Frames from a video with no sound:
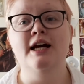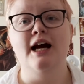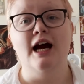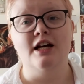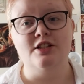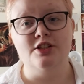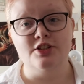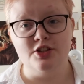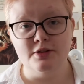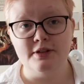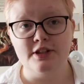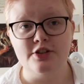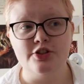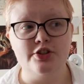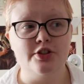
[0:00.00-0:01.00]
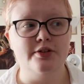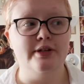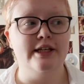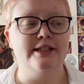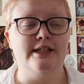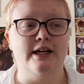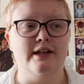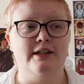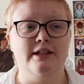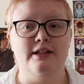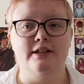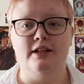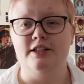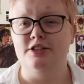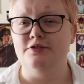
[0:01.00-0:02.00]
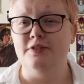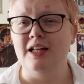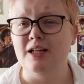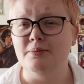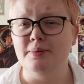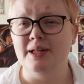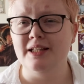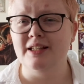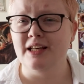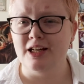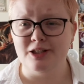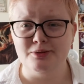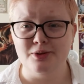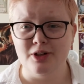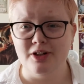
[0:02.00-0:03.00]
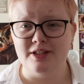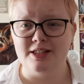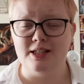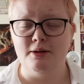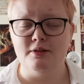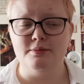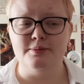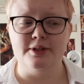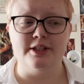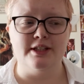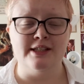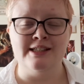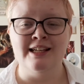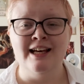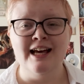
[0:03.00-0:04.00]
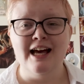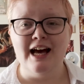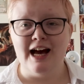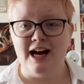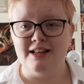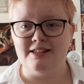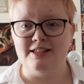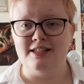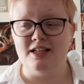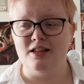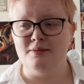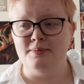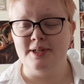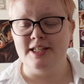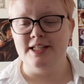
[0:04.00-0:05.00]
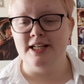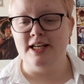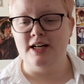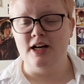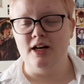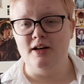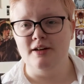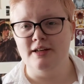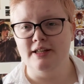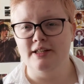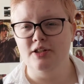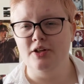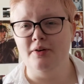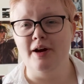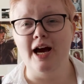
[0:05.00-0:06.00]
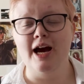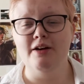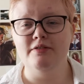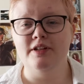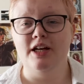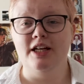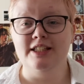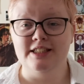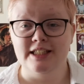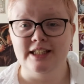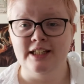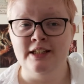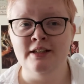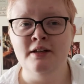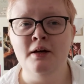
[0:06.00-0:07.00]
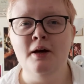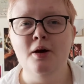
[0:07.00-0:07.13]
actually doing the shoot, exactly like developing the actual concept, because as I said at the beginning, I have an idea,